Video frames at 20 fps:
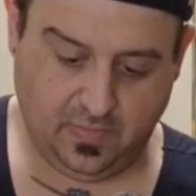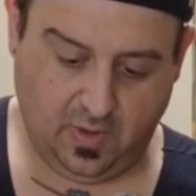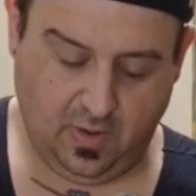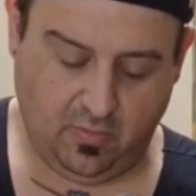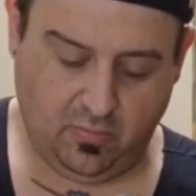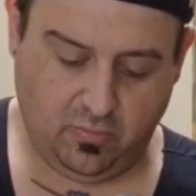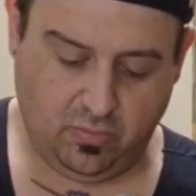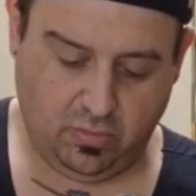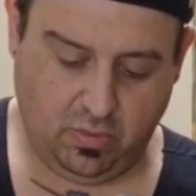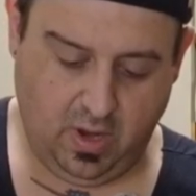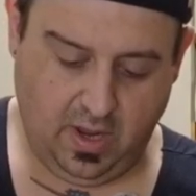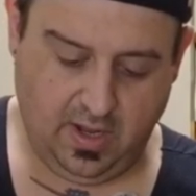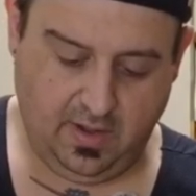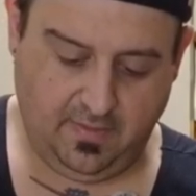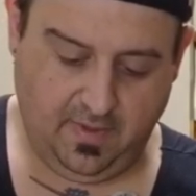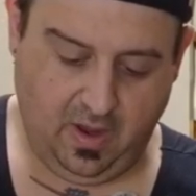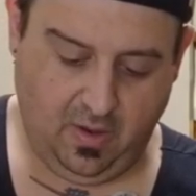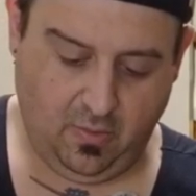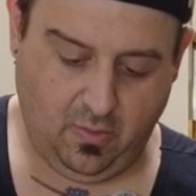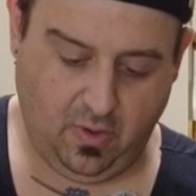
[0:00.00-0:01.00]
are right
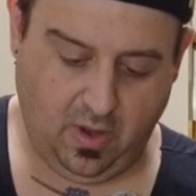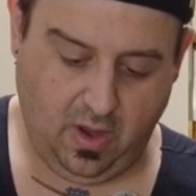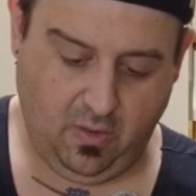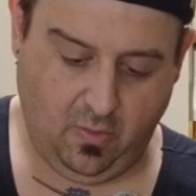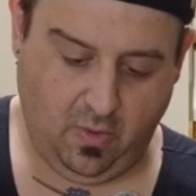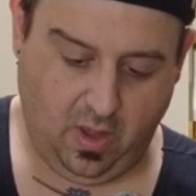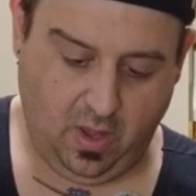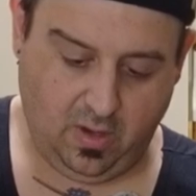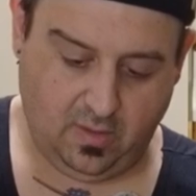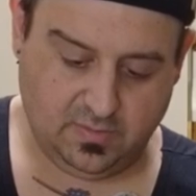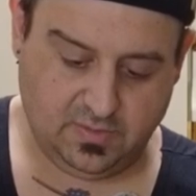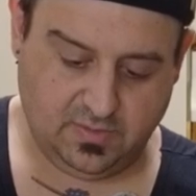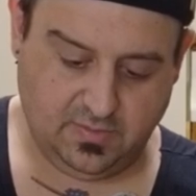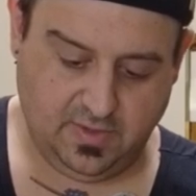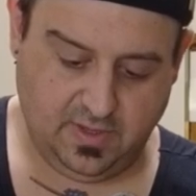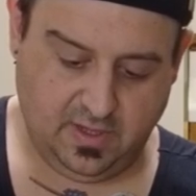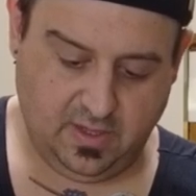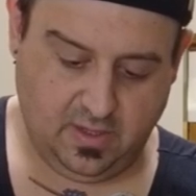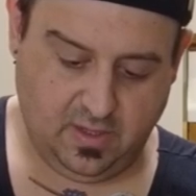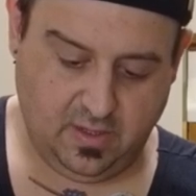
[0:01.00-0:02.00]
about where I want them to
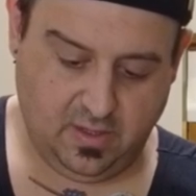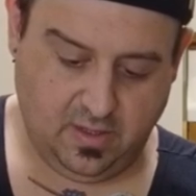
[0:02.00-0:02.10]
be.